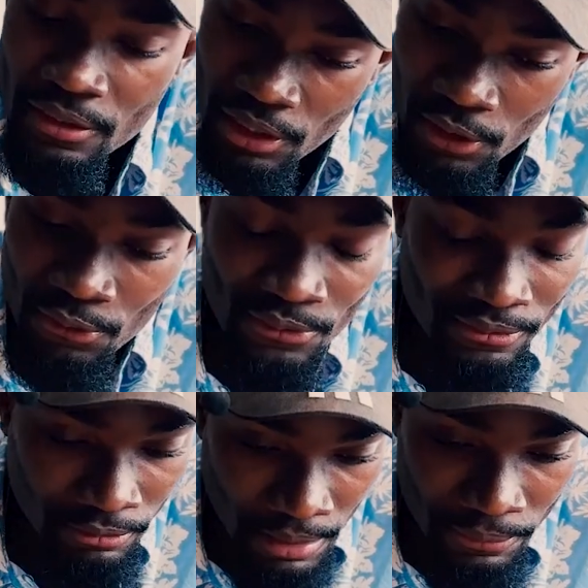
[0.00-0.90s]
Now,
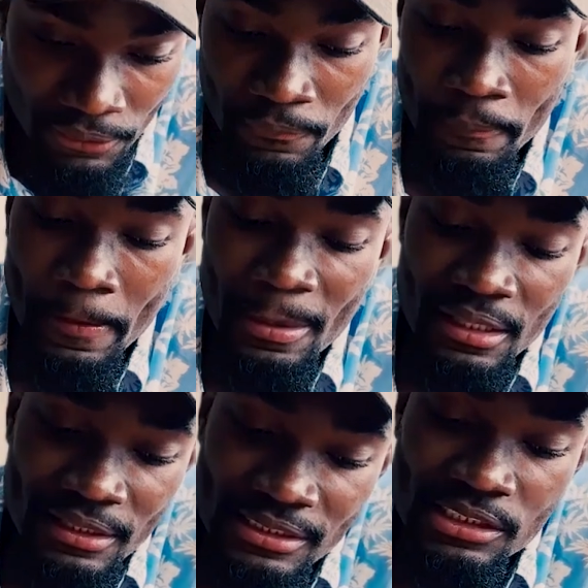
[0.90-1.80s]
remember,
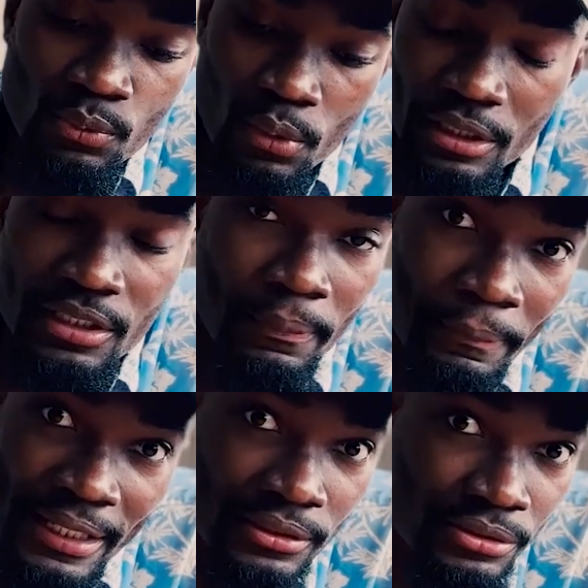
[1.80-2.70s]
this is what
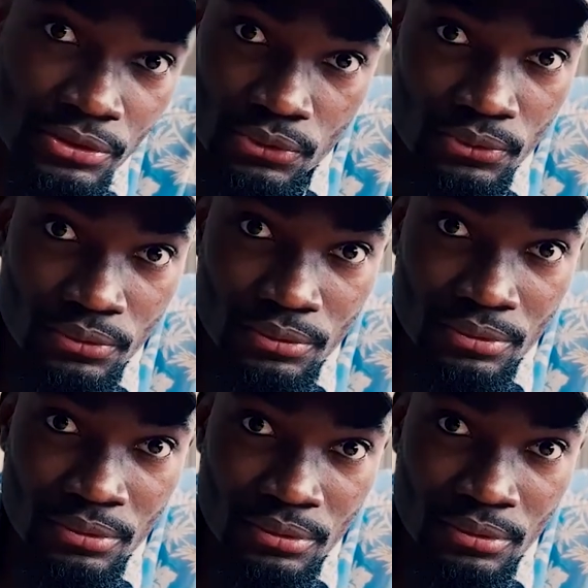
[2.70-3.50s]
they're paid to do.